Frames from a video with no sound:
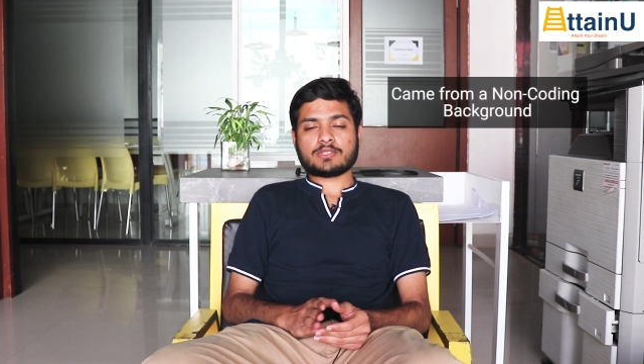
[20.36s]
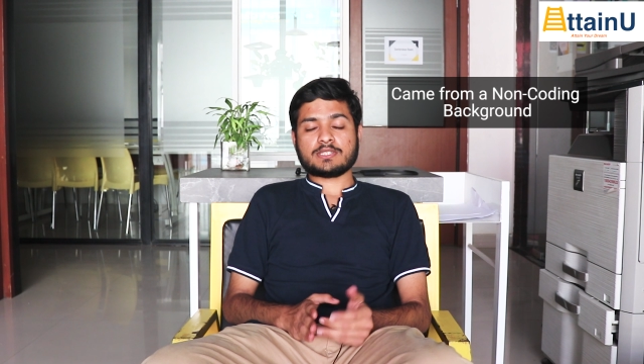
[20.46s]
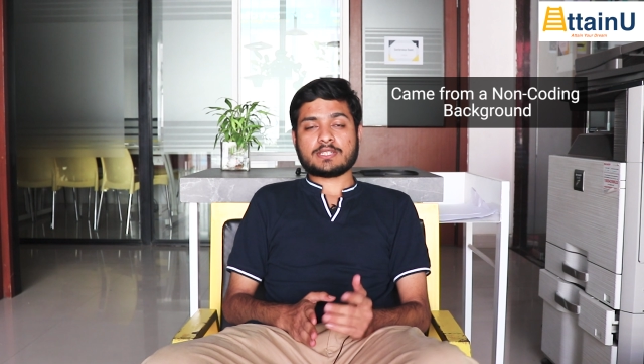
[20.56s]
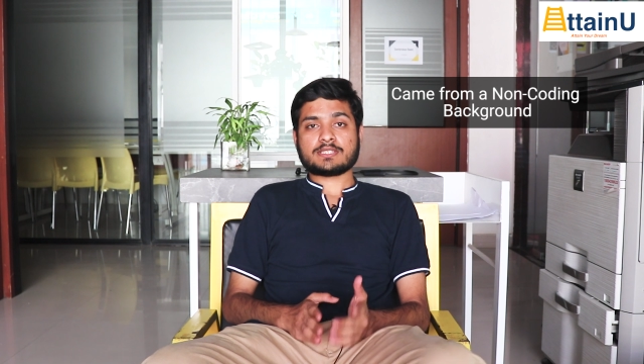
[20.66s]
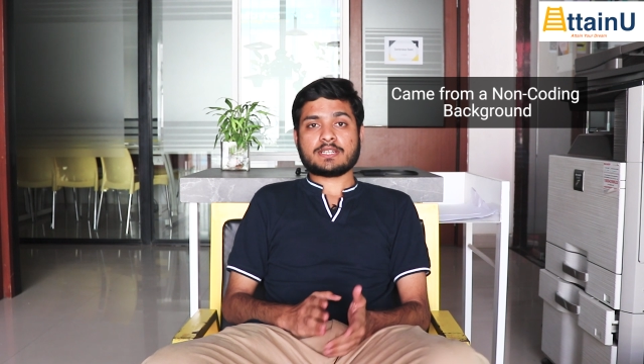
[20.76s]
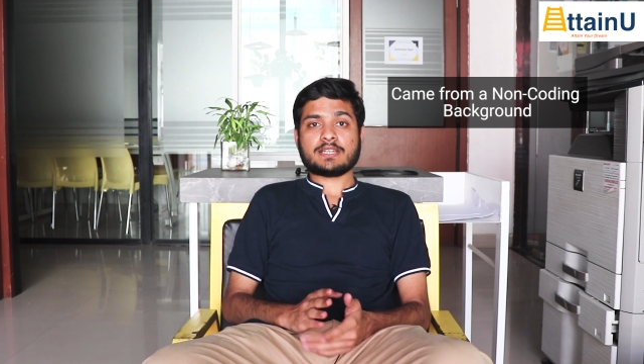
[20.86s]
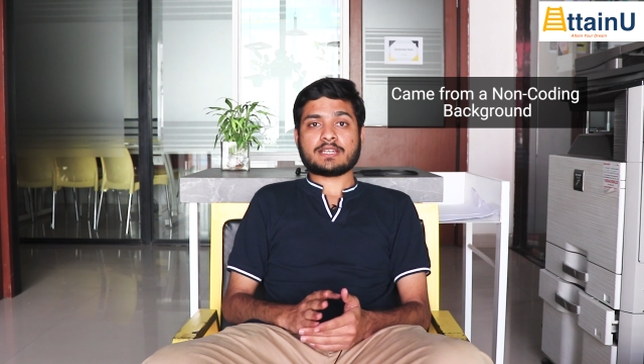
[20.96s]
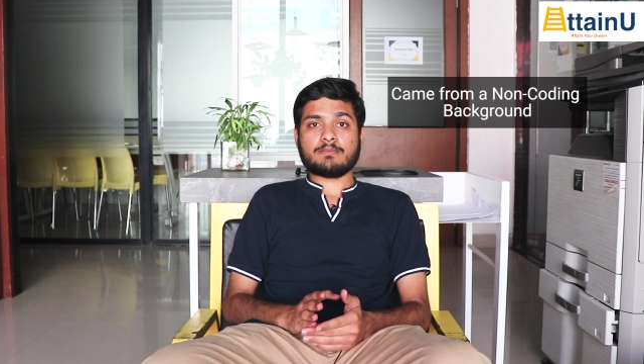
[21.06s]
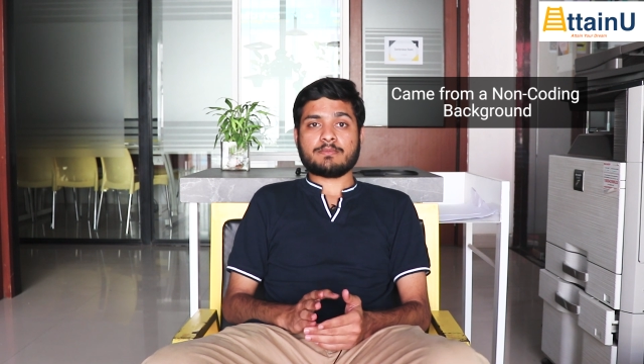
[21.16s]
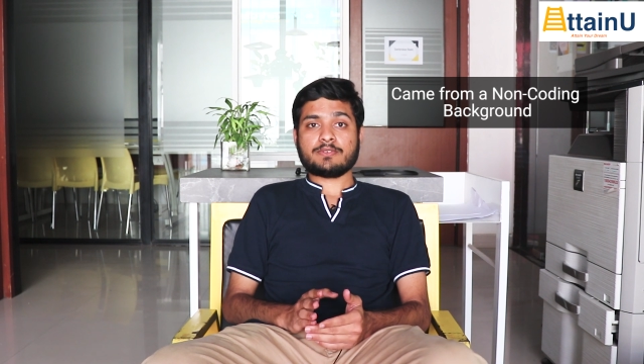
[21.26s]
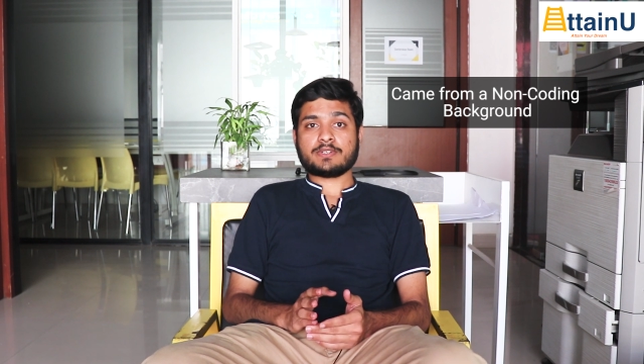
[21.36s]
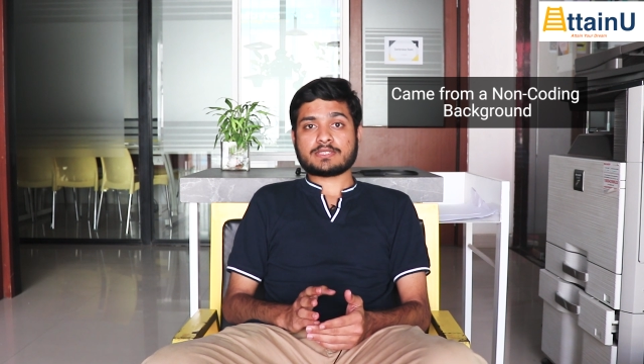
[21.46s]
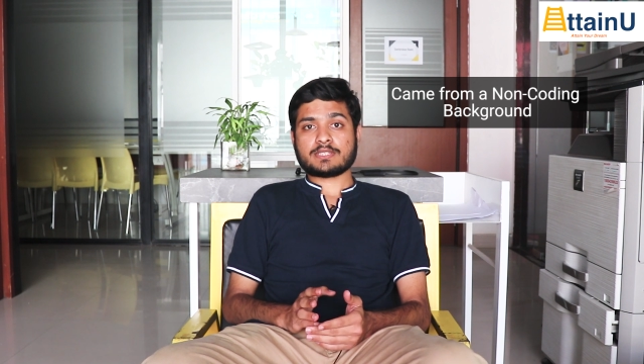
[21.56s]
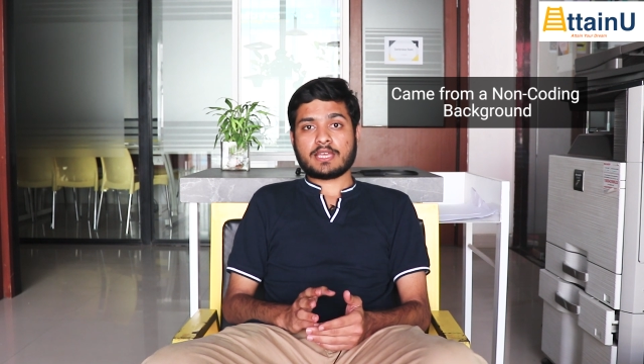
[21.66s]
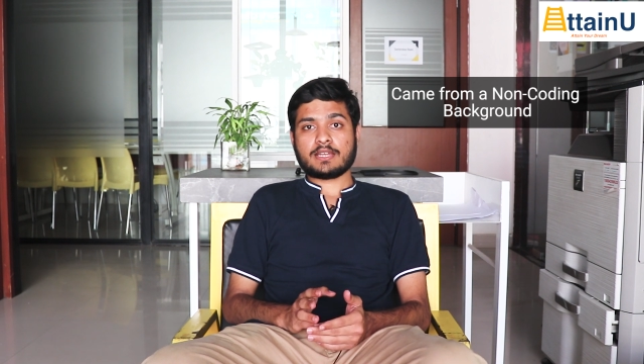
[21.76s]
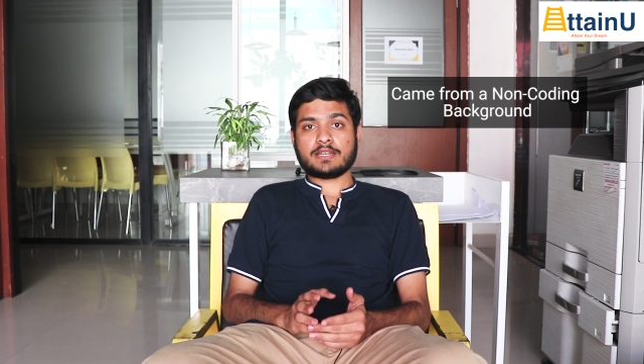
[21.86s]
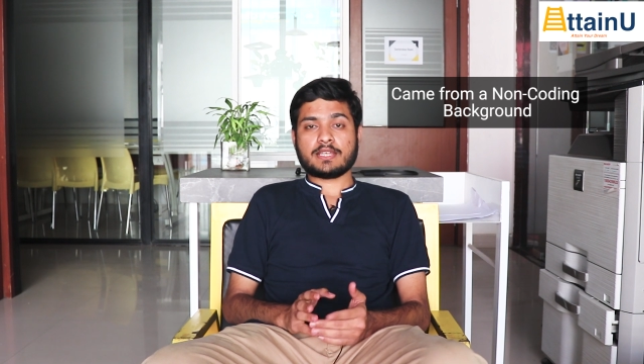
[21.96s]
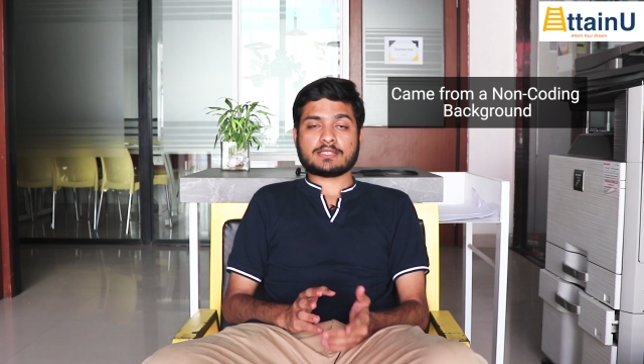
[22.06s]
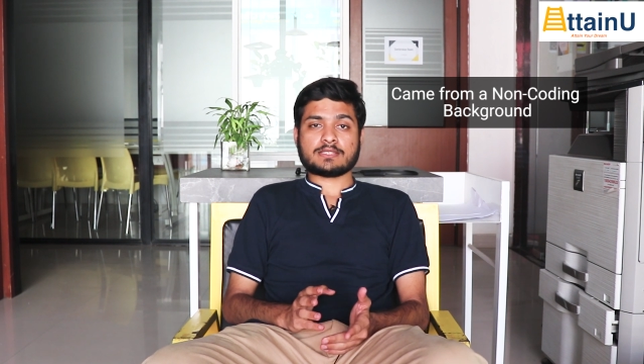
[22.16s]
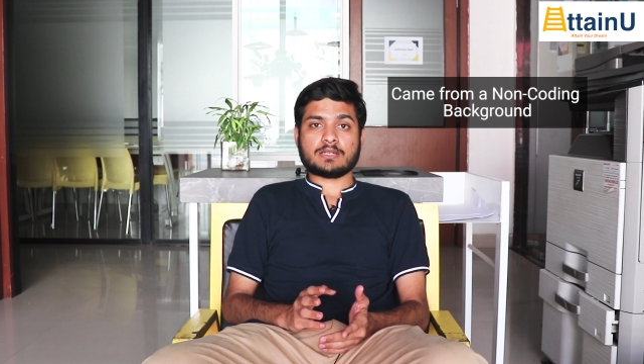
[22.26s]
interested in computers and
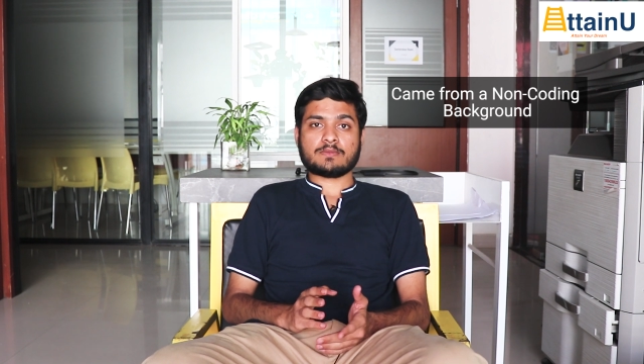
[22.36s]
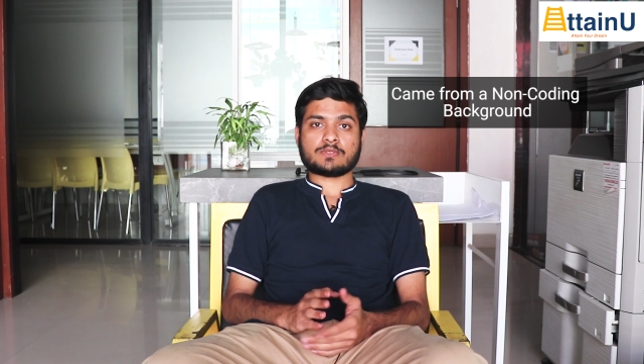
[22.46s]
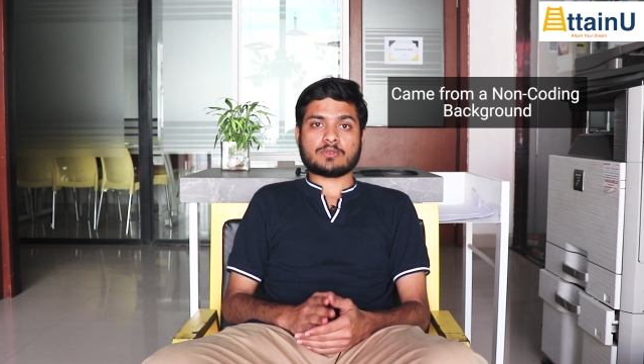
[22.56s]
tech stuff.